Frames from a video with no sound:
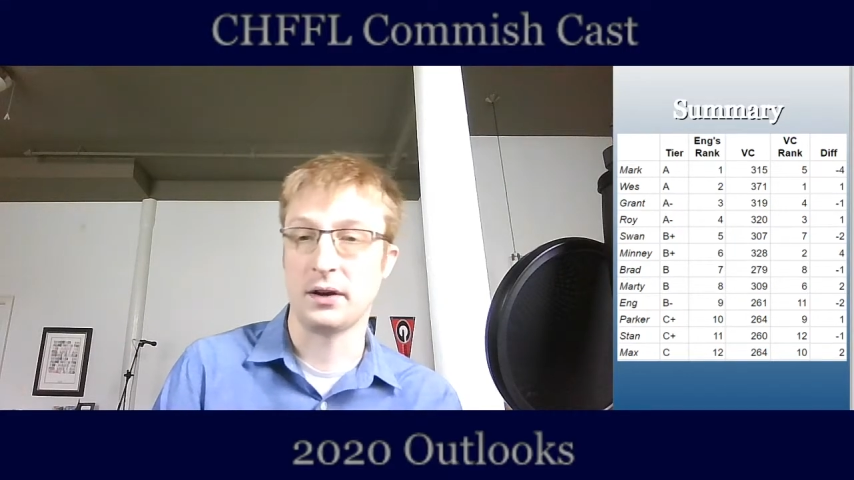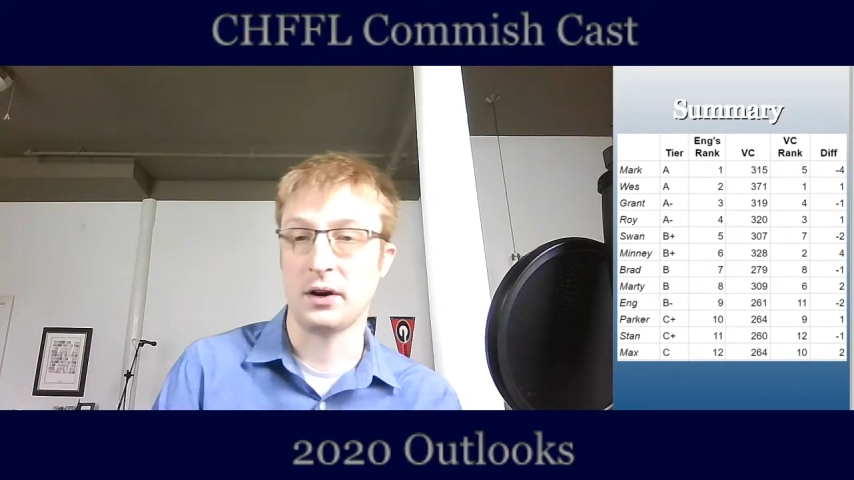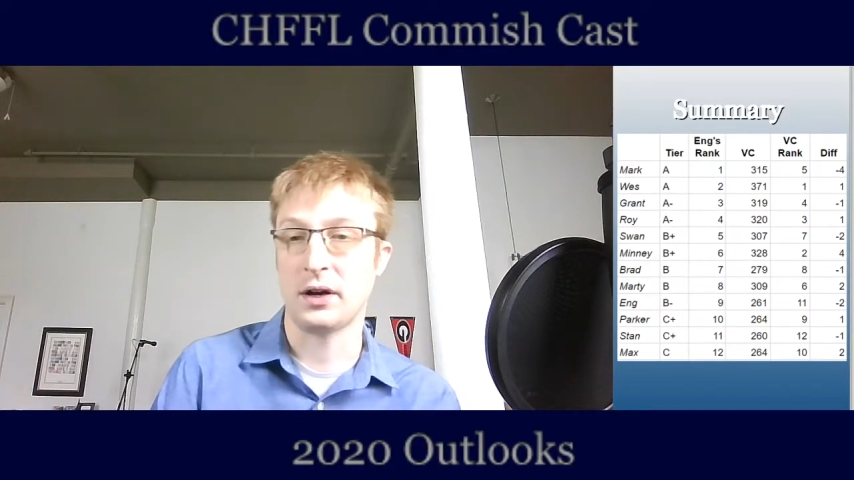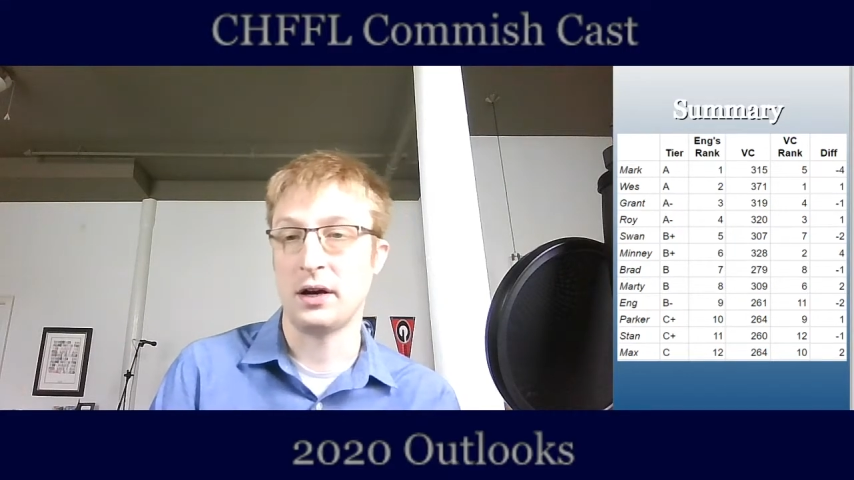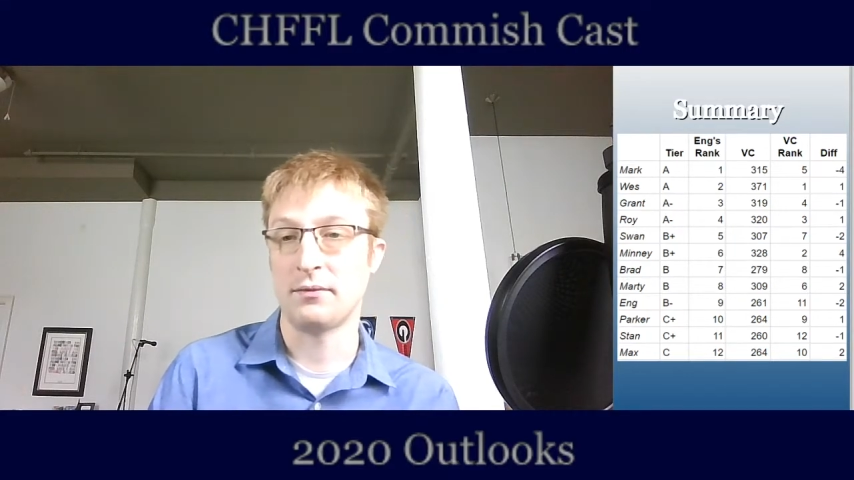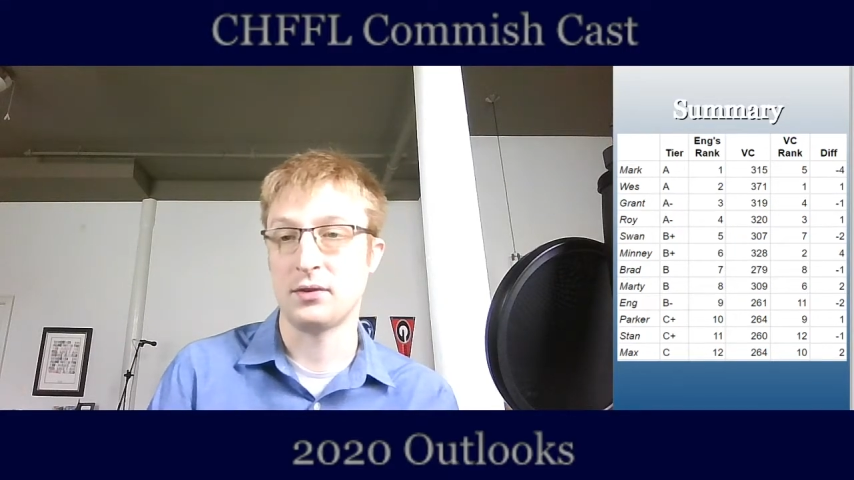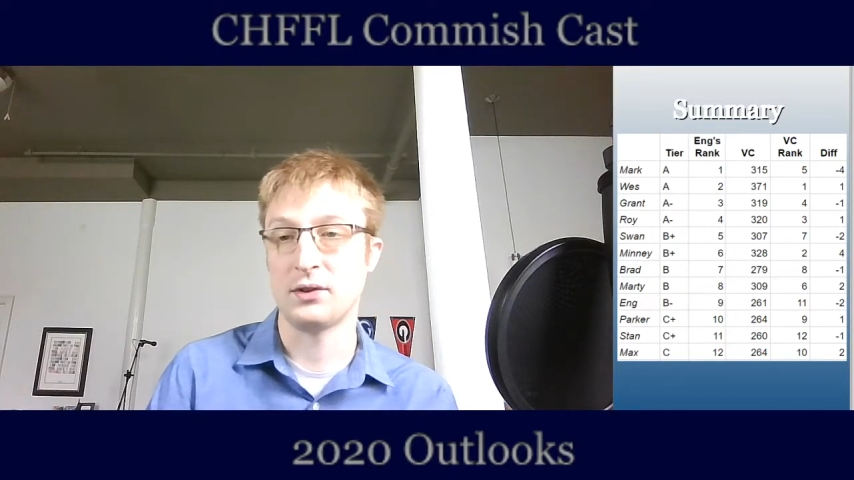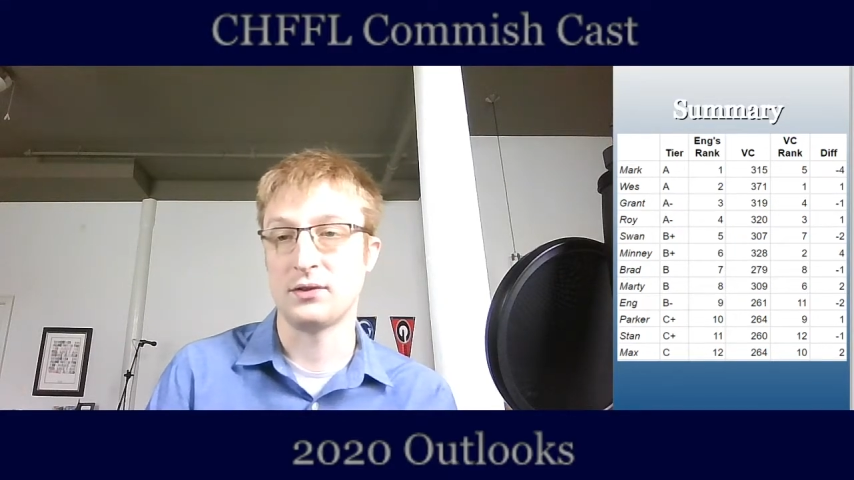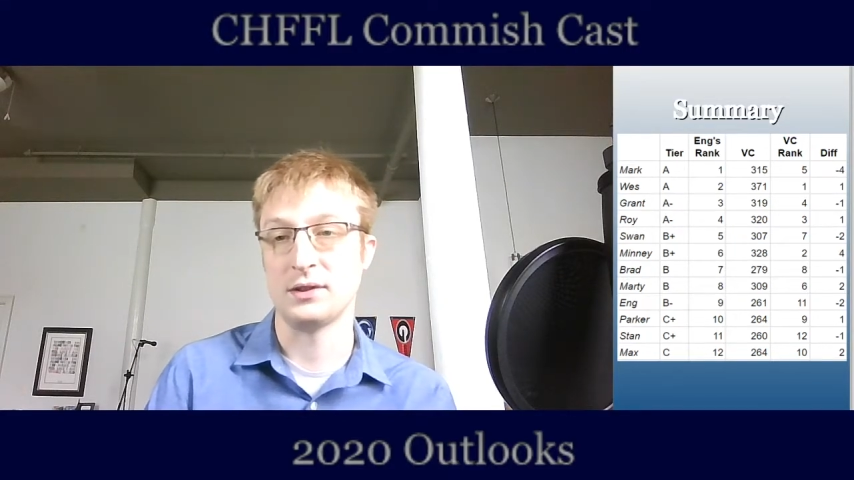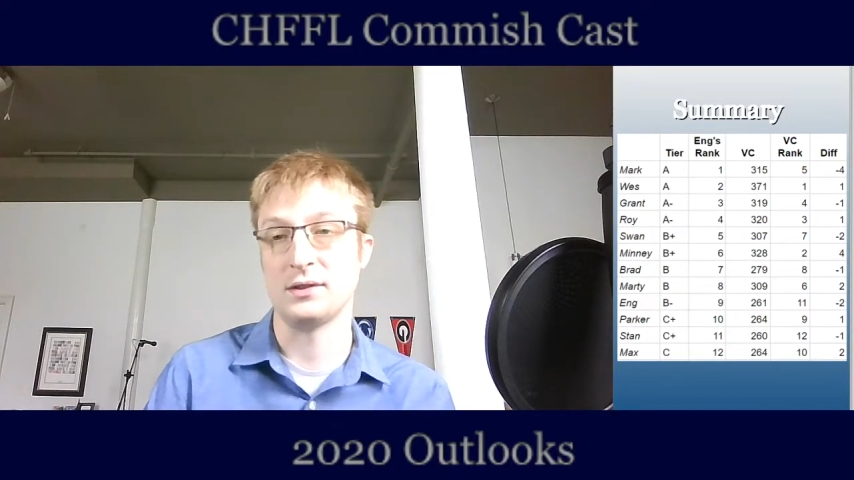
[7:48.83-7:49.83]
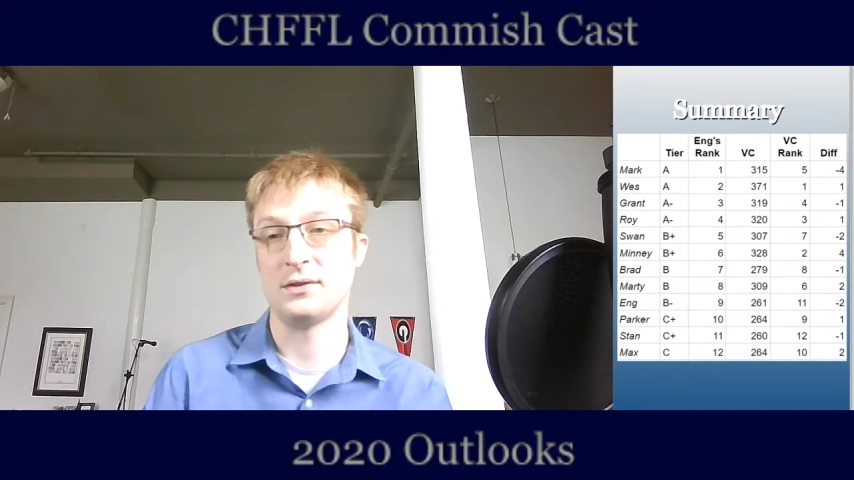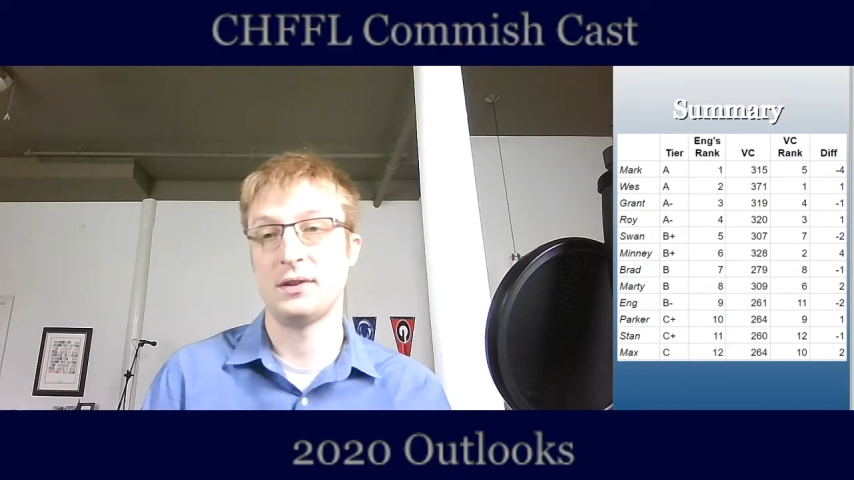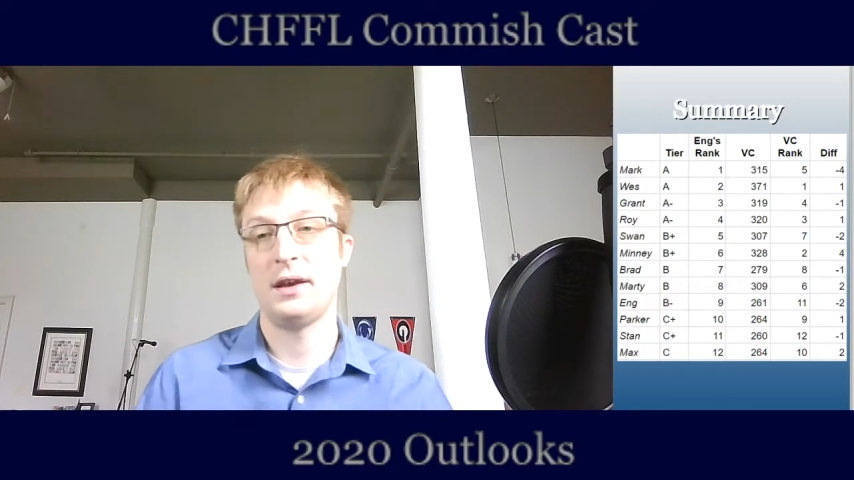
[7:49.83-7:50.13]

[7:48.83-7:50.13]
our conferences.